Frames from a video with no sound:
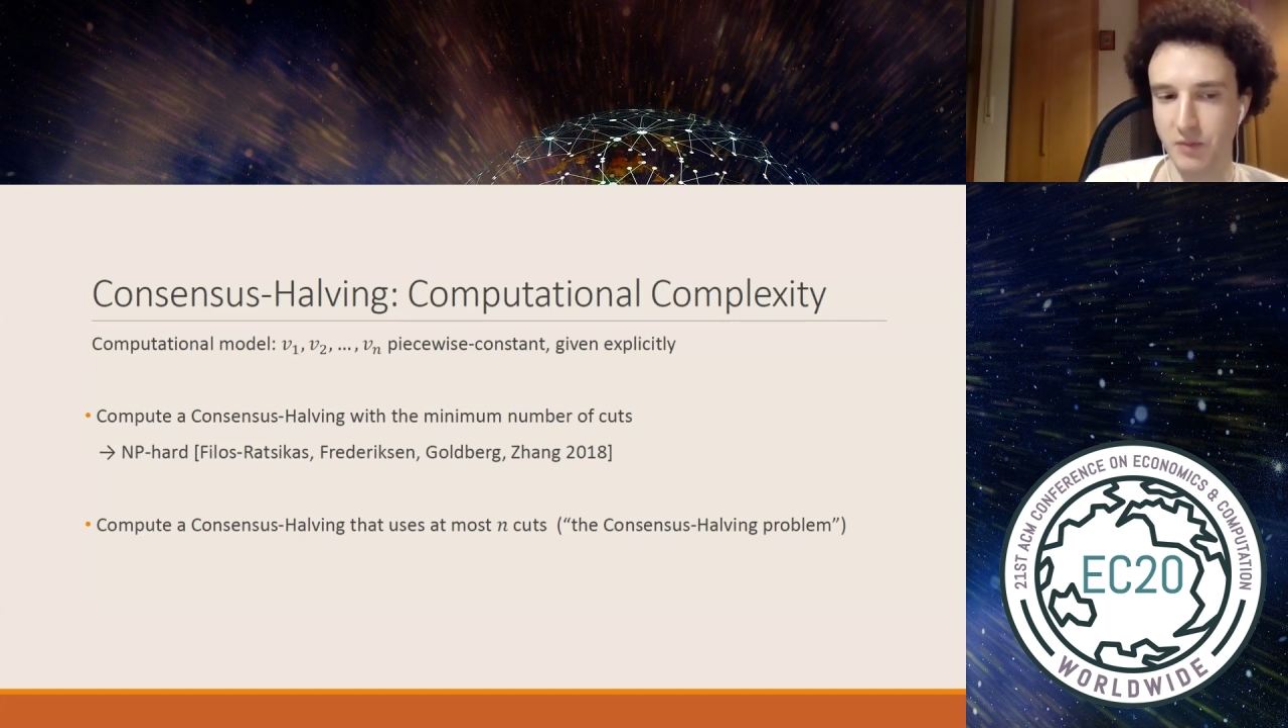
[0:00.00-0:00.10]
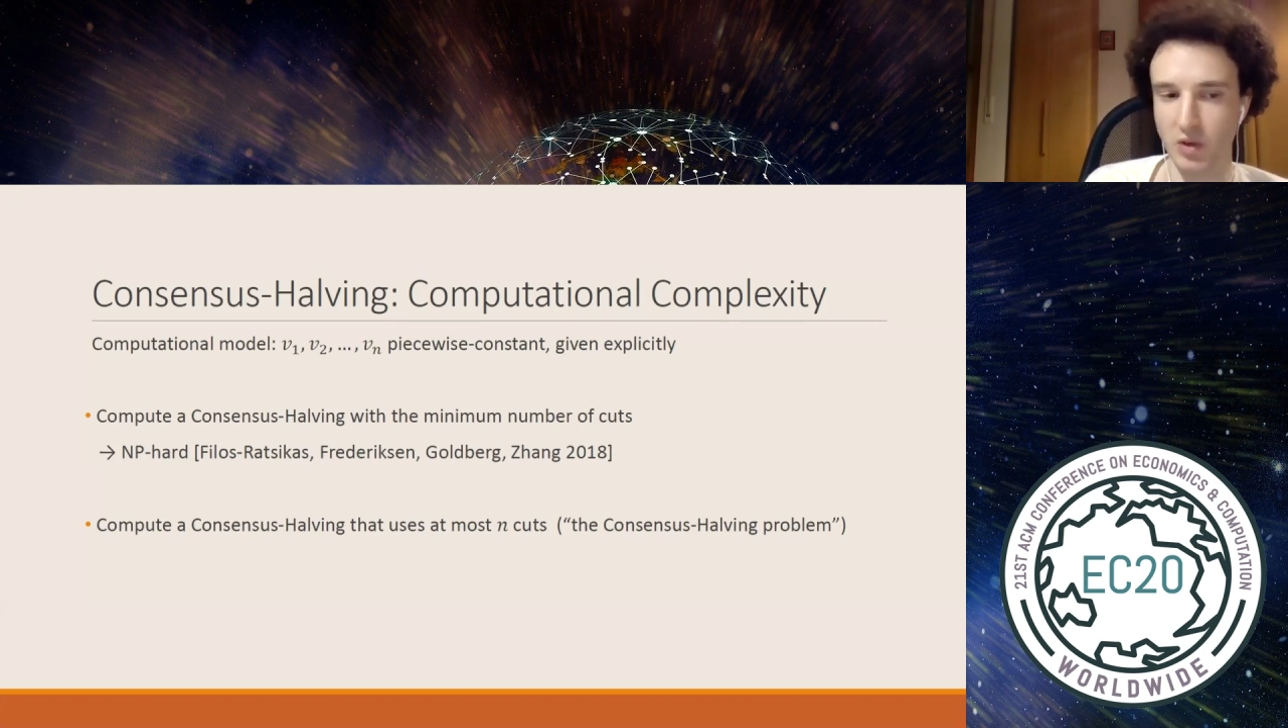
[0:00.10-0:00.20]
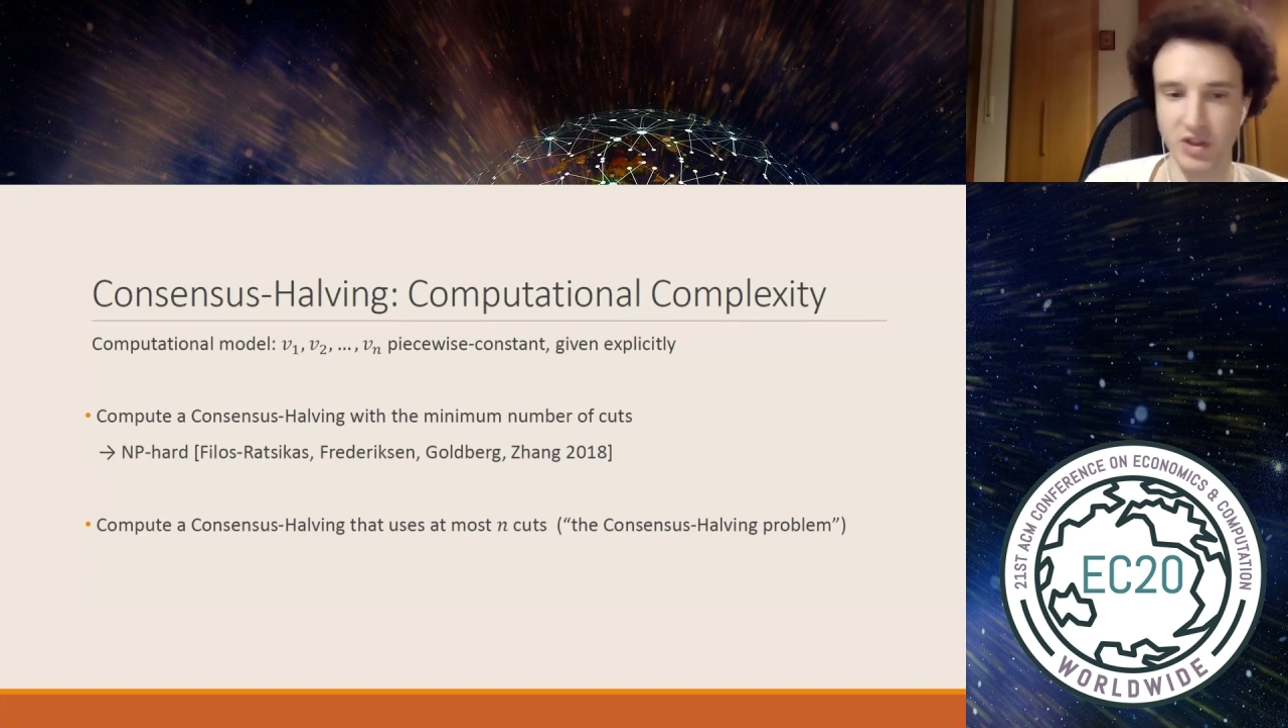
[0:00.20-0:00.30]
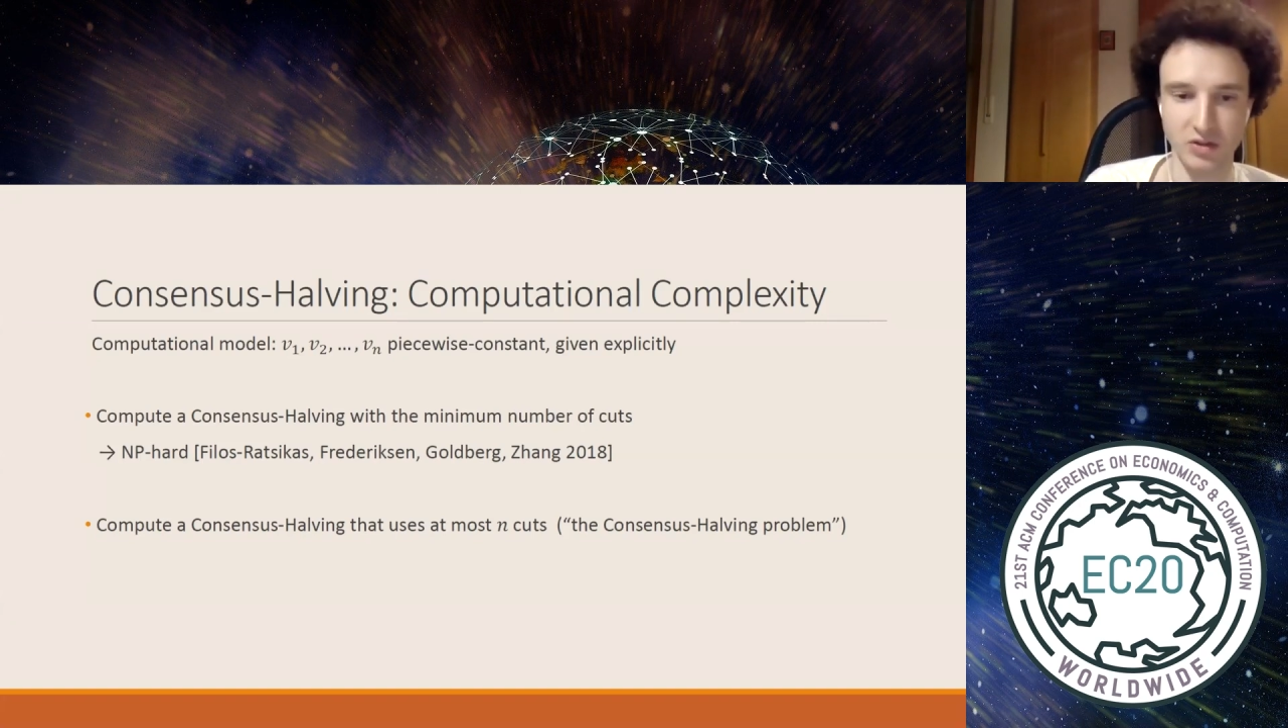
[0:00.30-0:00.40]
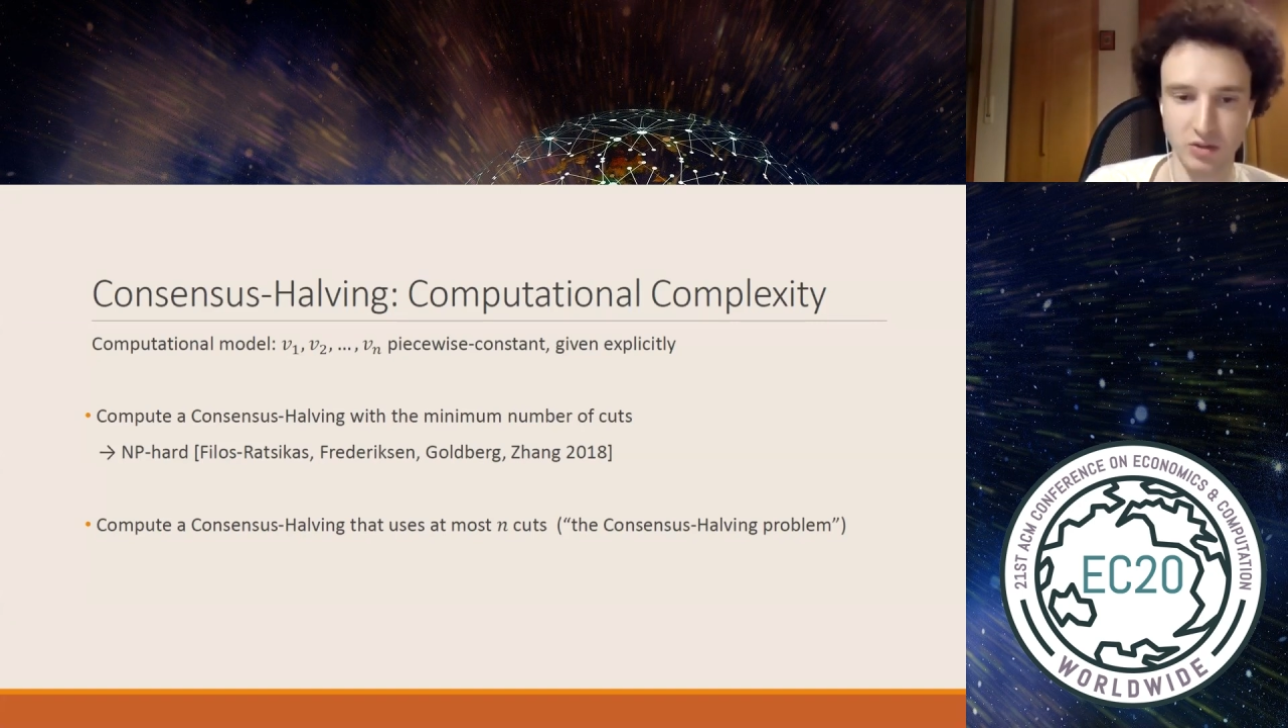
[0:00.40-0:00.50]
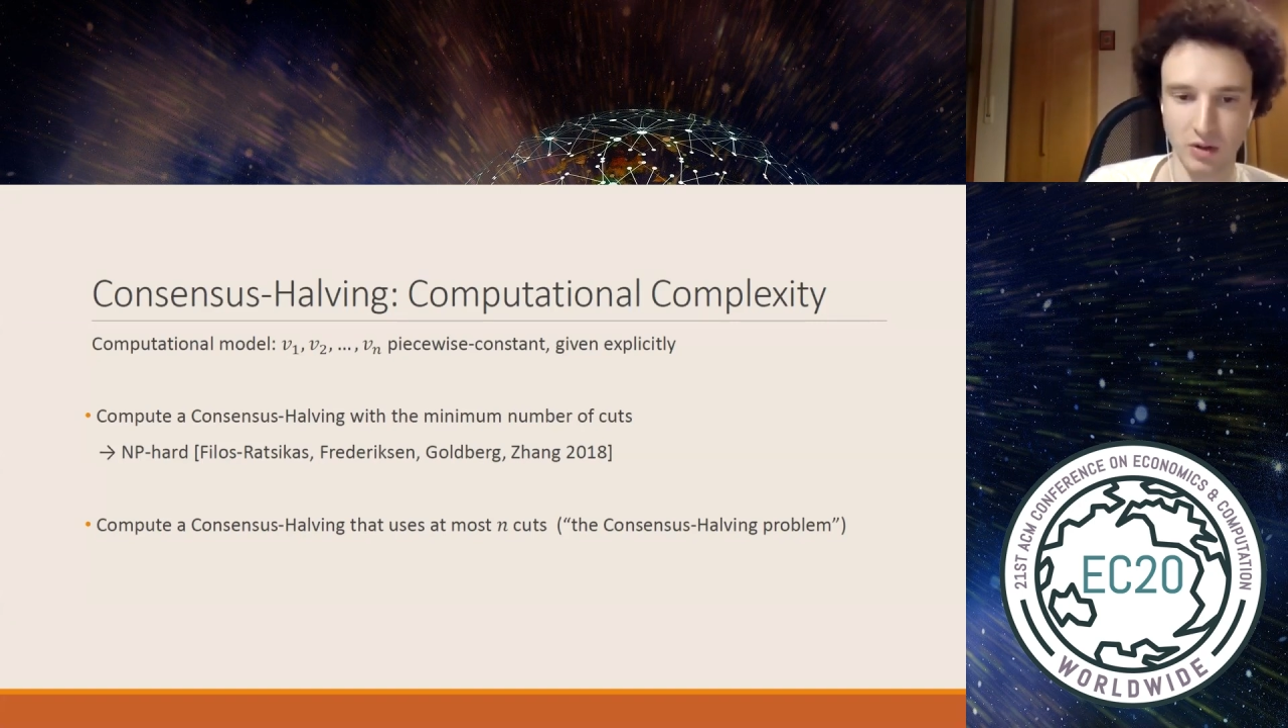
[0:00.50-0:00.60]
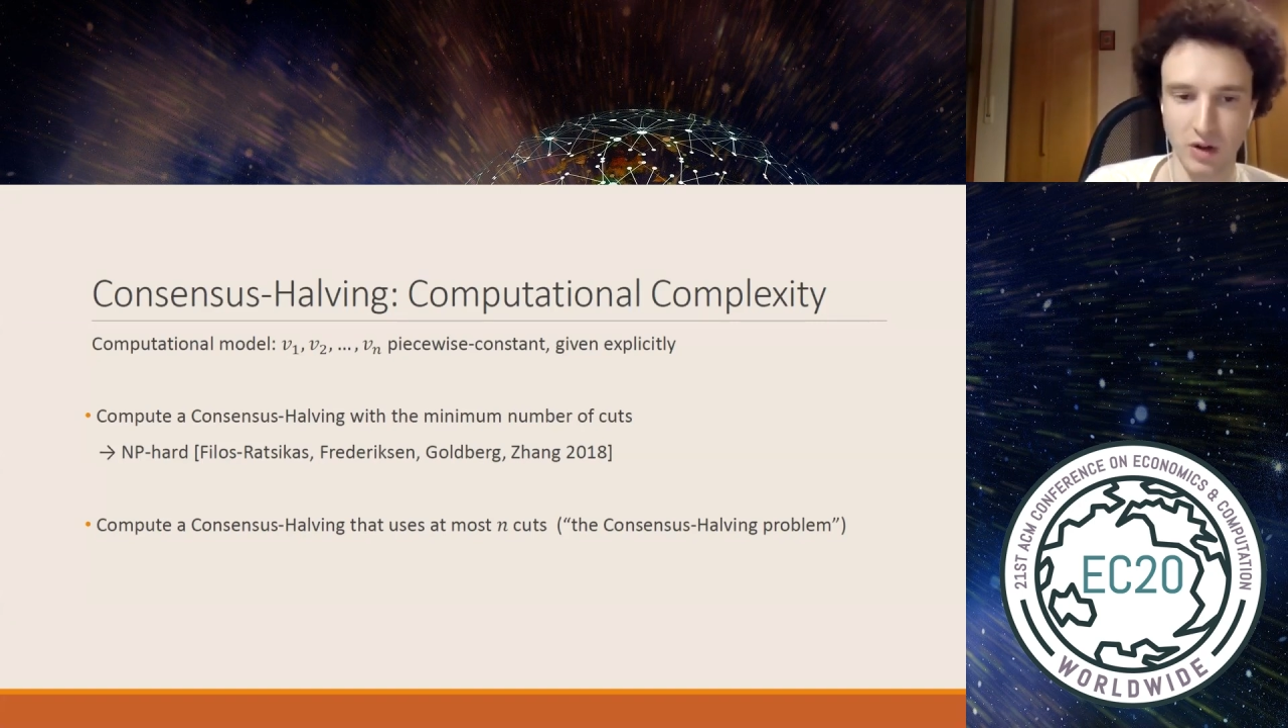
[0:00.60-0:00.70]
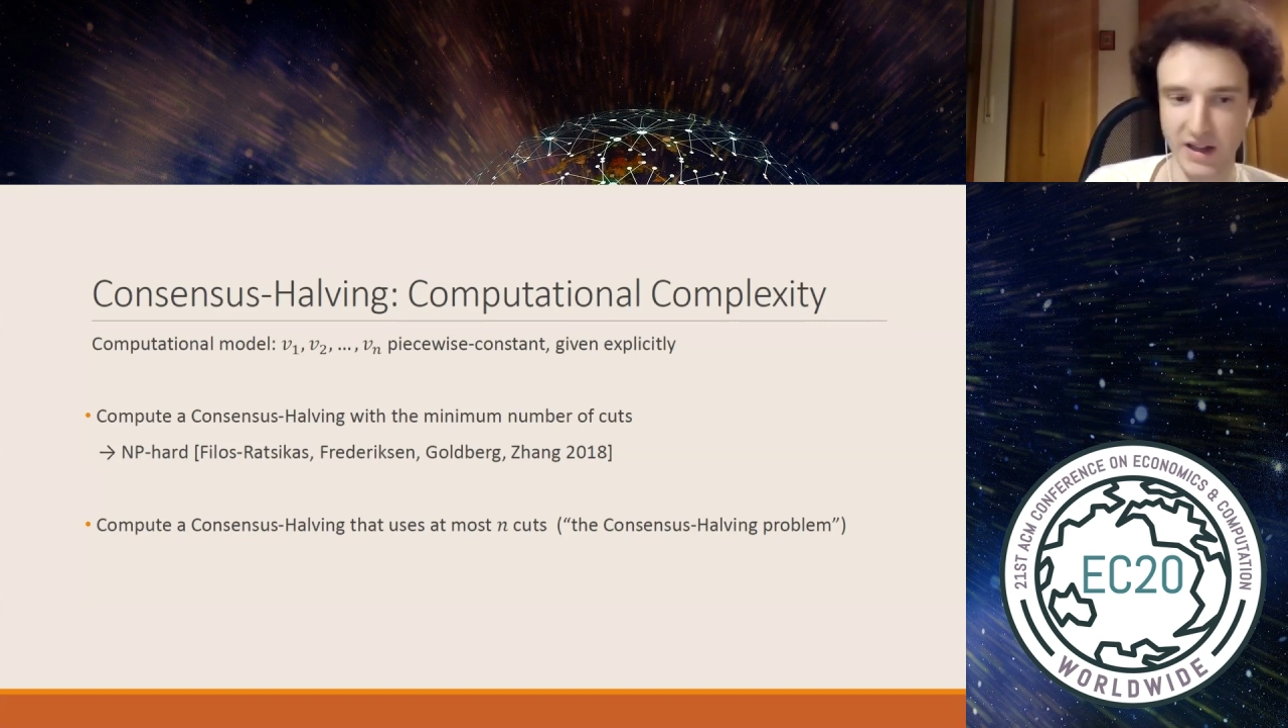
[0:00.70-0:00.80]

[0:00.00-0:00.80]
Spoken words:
question to